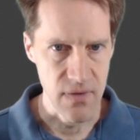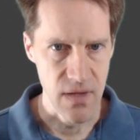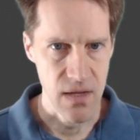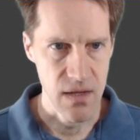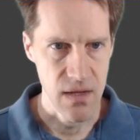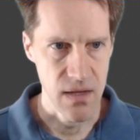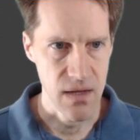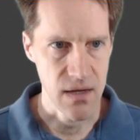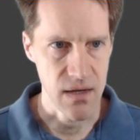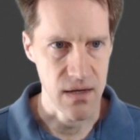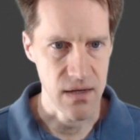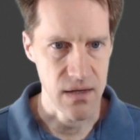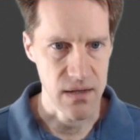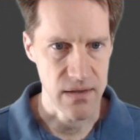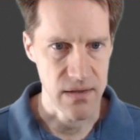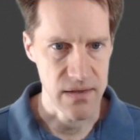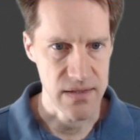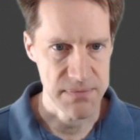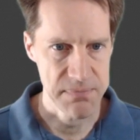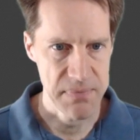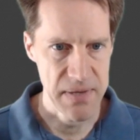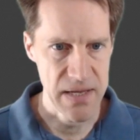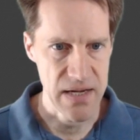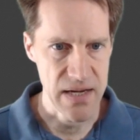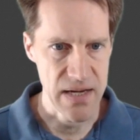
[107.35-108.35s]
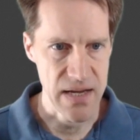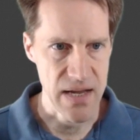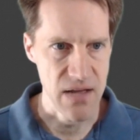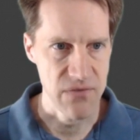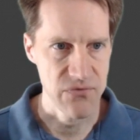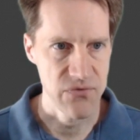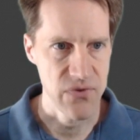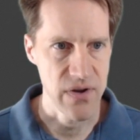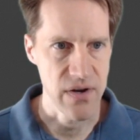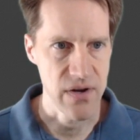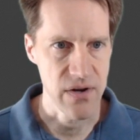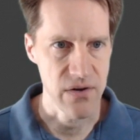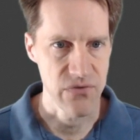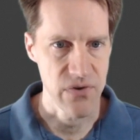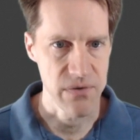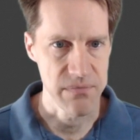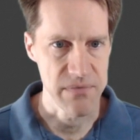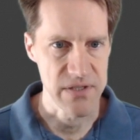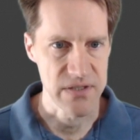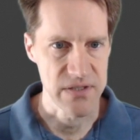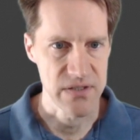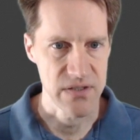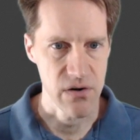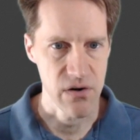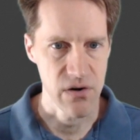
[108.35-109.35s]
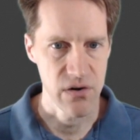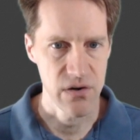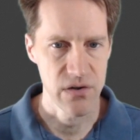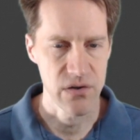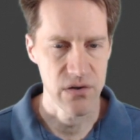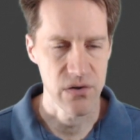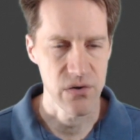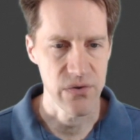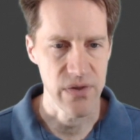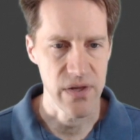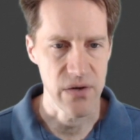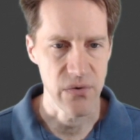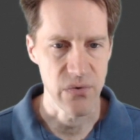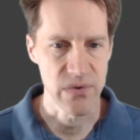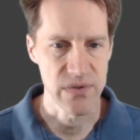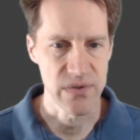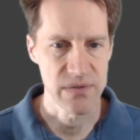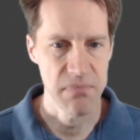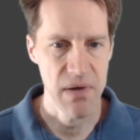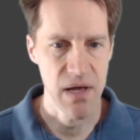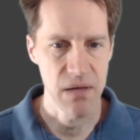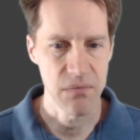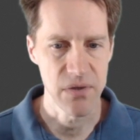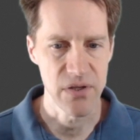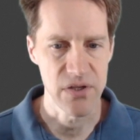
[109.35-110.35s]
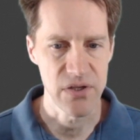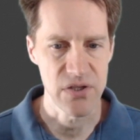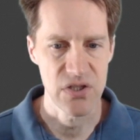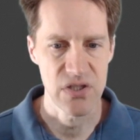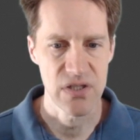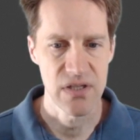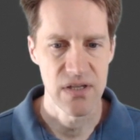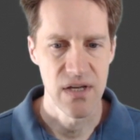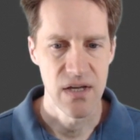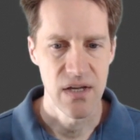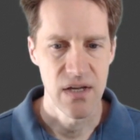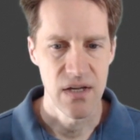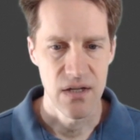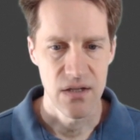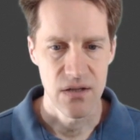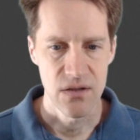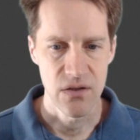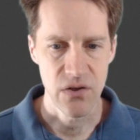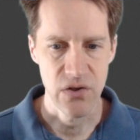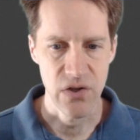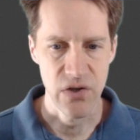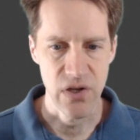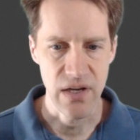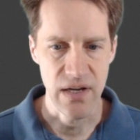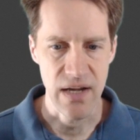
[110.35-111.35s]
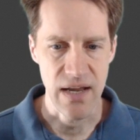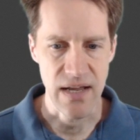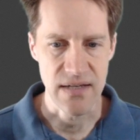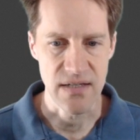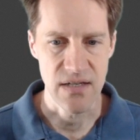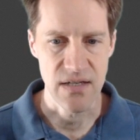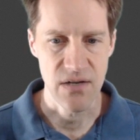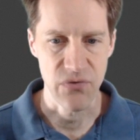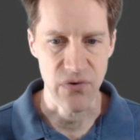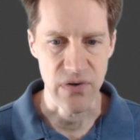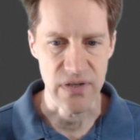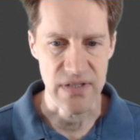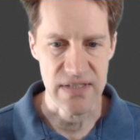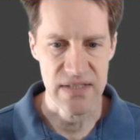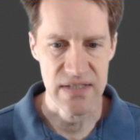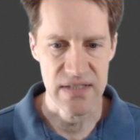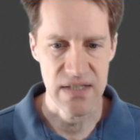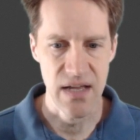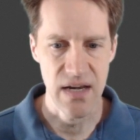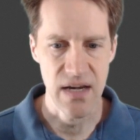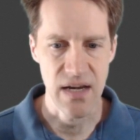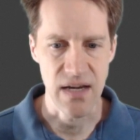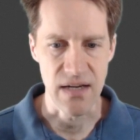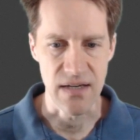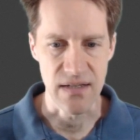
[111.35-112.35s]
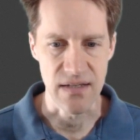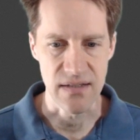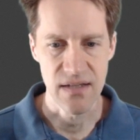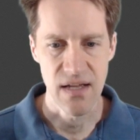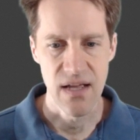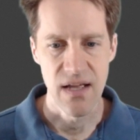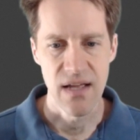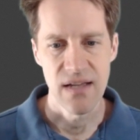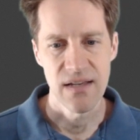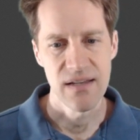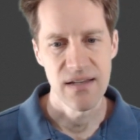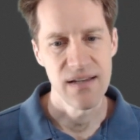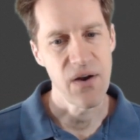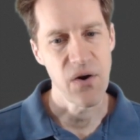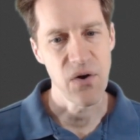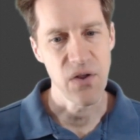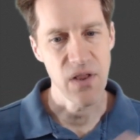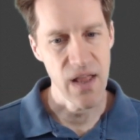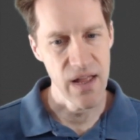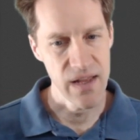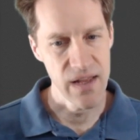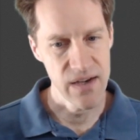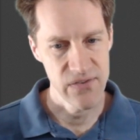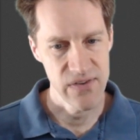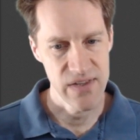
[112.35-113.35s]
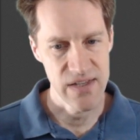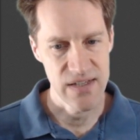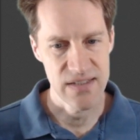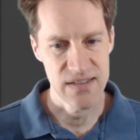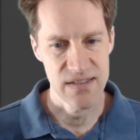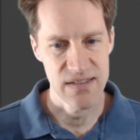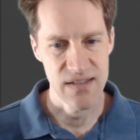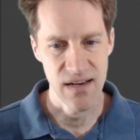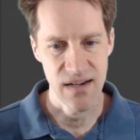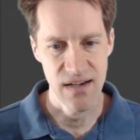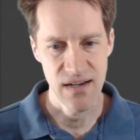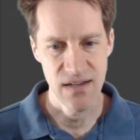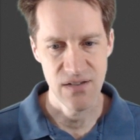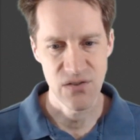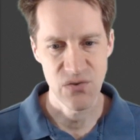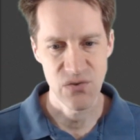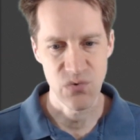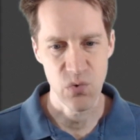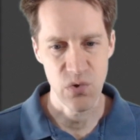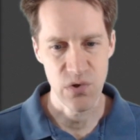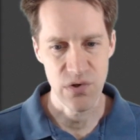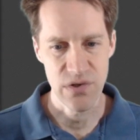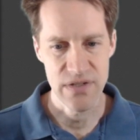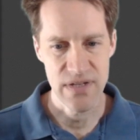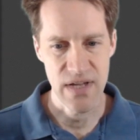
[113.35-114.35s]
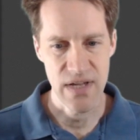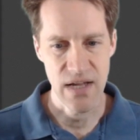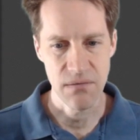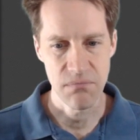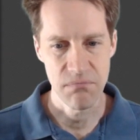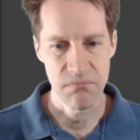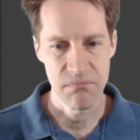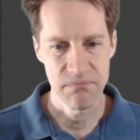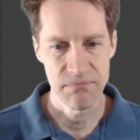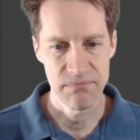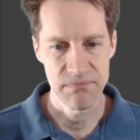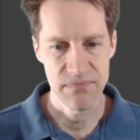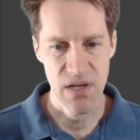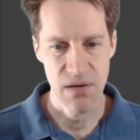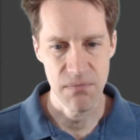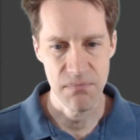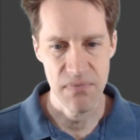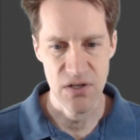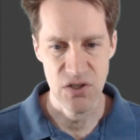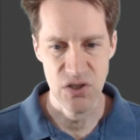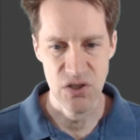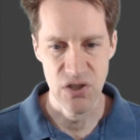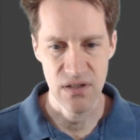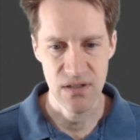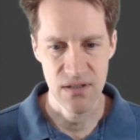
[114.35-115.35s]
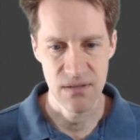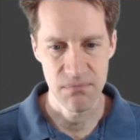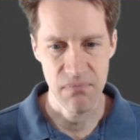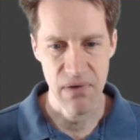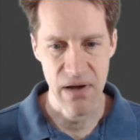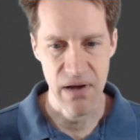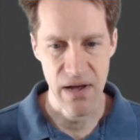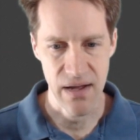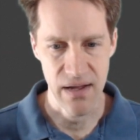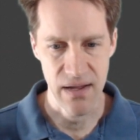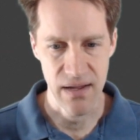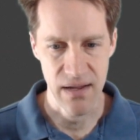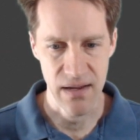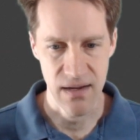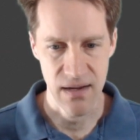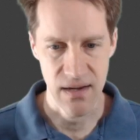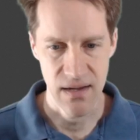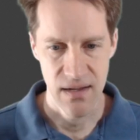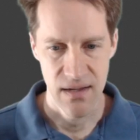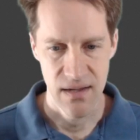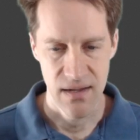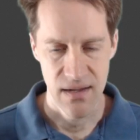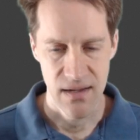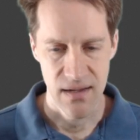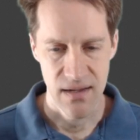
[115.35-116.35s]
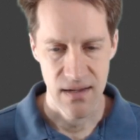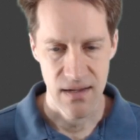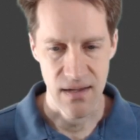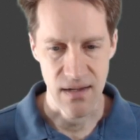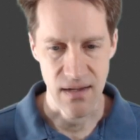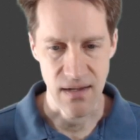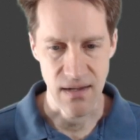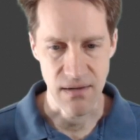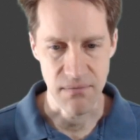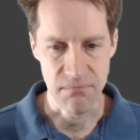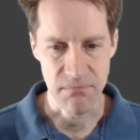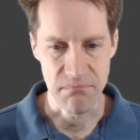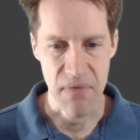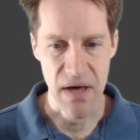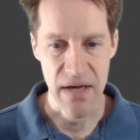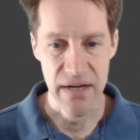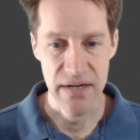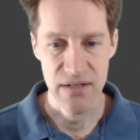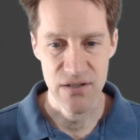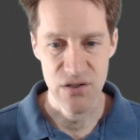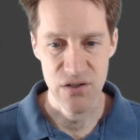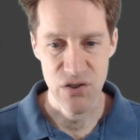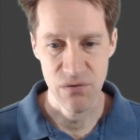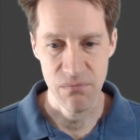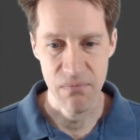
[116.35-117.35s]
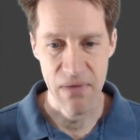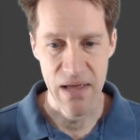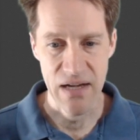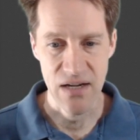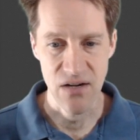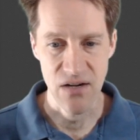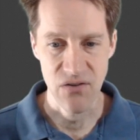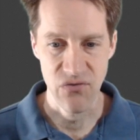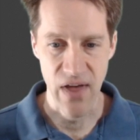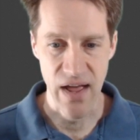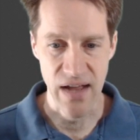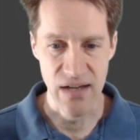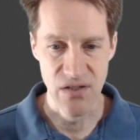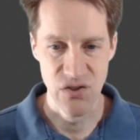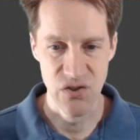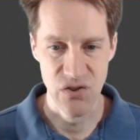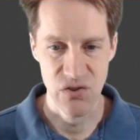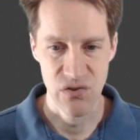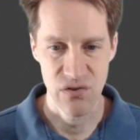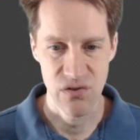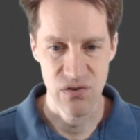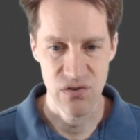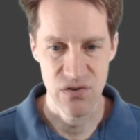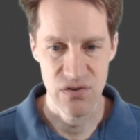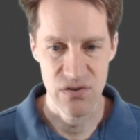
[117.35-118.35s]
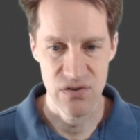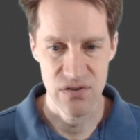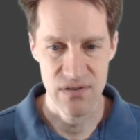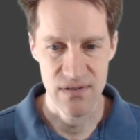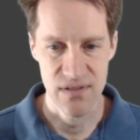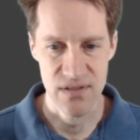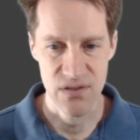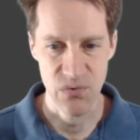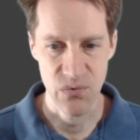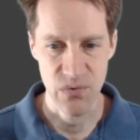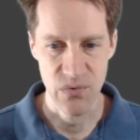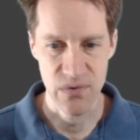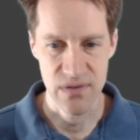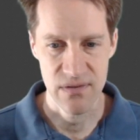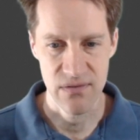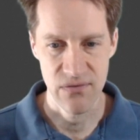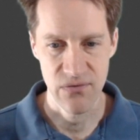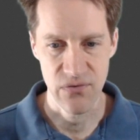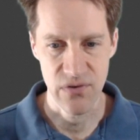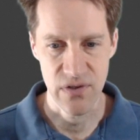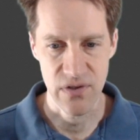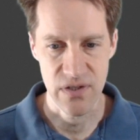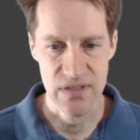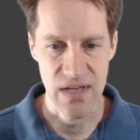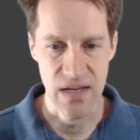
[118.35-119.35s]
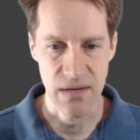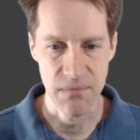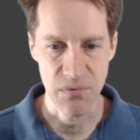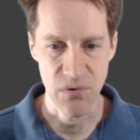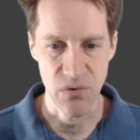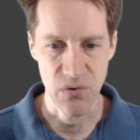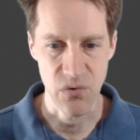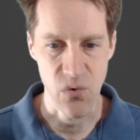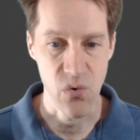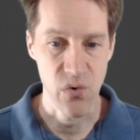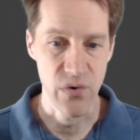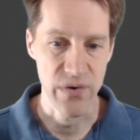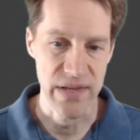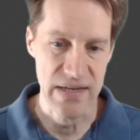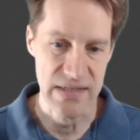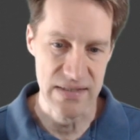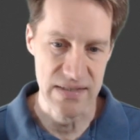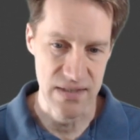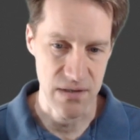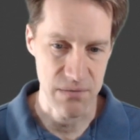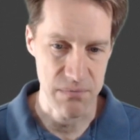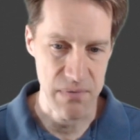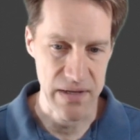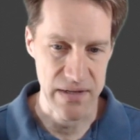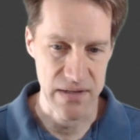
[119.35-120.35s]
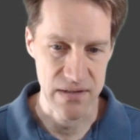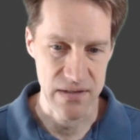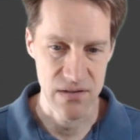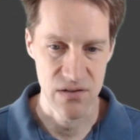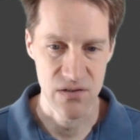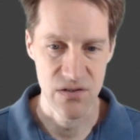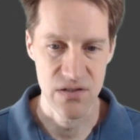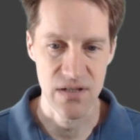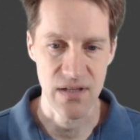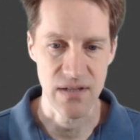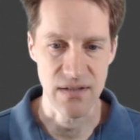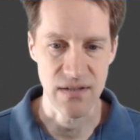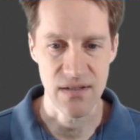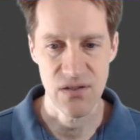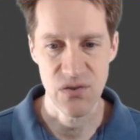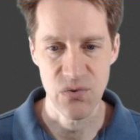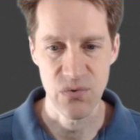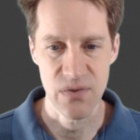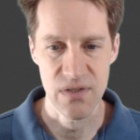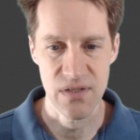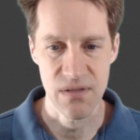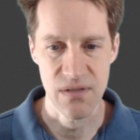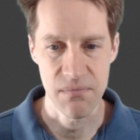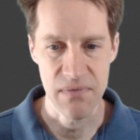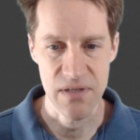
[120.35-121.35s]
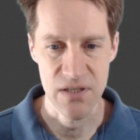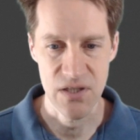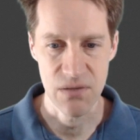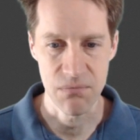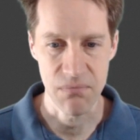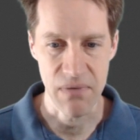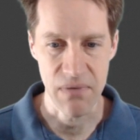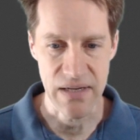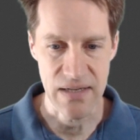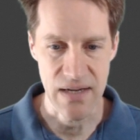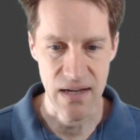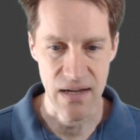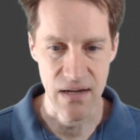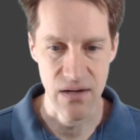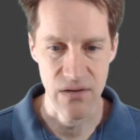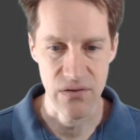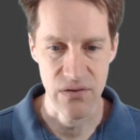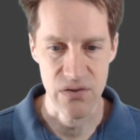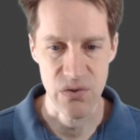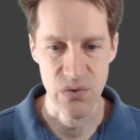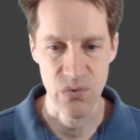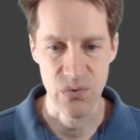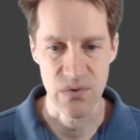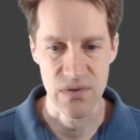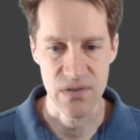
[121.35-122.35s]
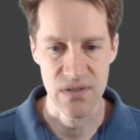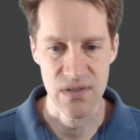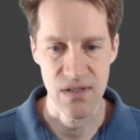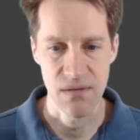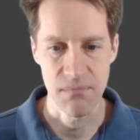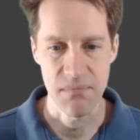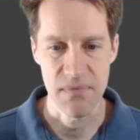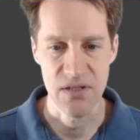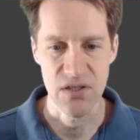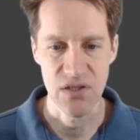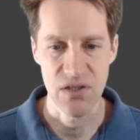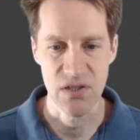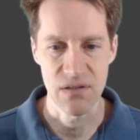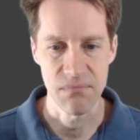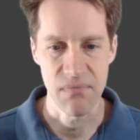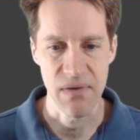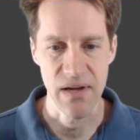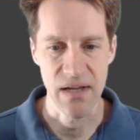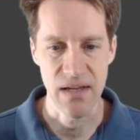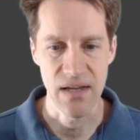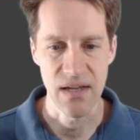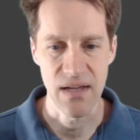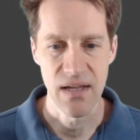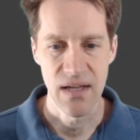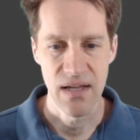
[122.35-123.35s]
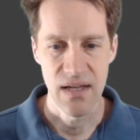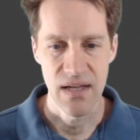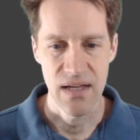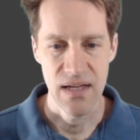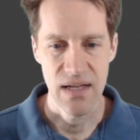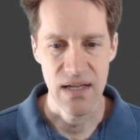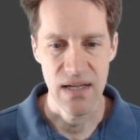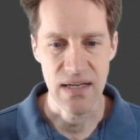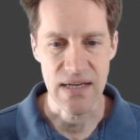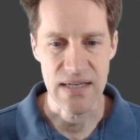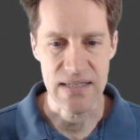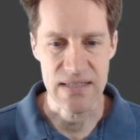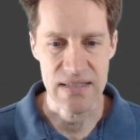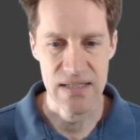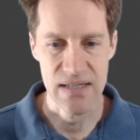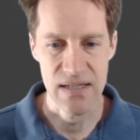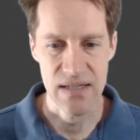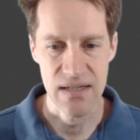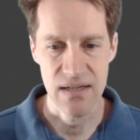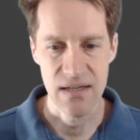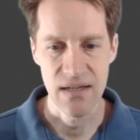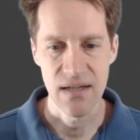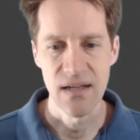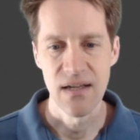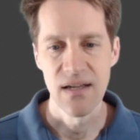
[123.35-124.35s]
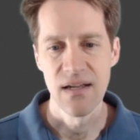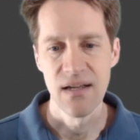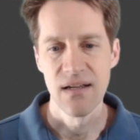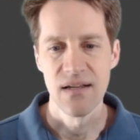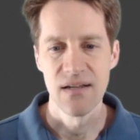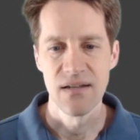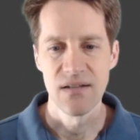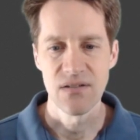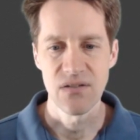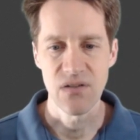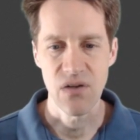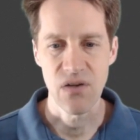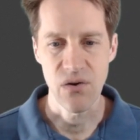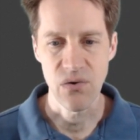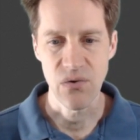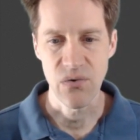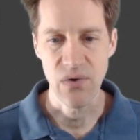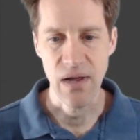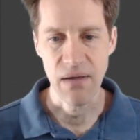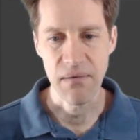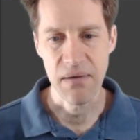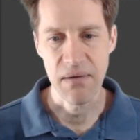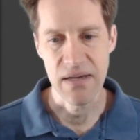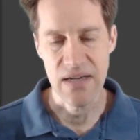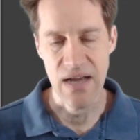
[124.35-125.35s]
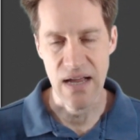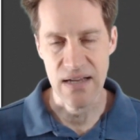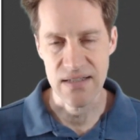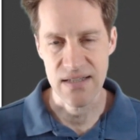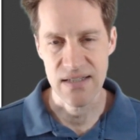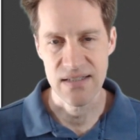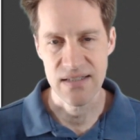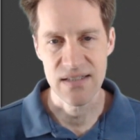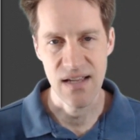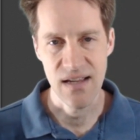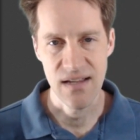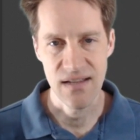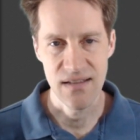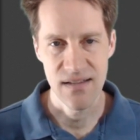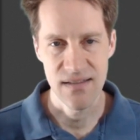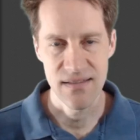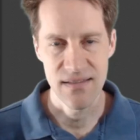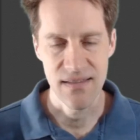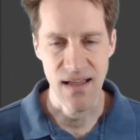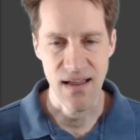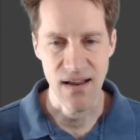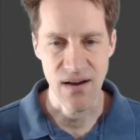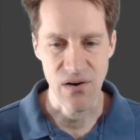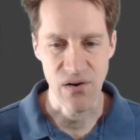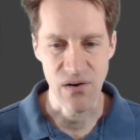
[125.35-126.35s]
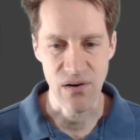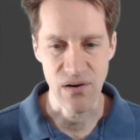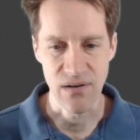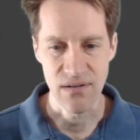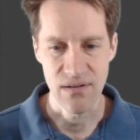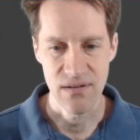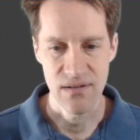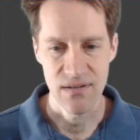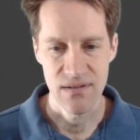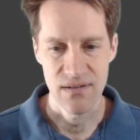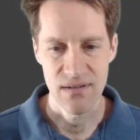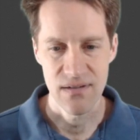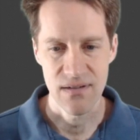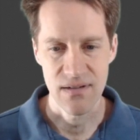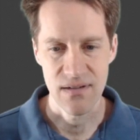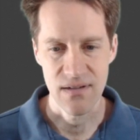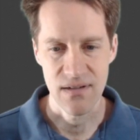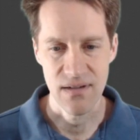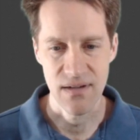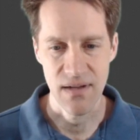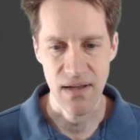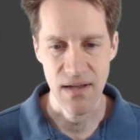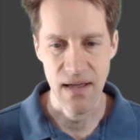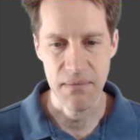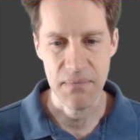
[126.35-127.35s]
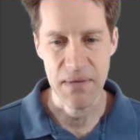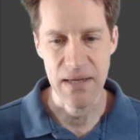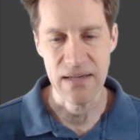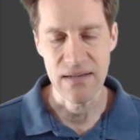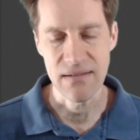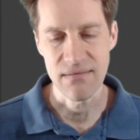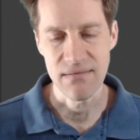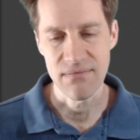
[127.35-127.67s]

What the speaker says: this PDF here from this article that was published looking at different studies. Now, a lot of these studies were commissioned by monitor manufacturers. This one's, for example, or they sell monitors. Like this commissioned by Dell. This one's commissioned by NEC. So, I mean, not to say that they are, you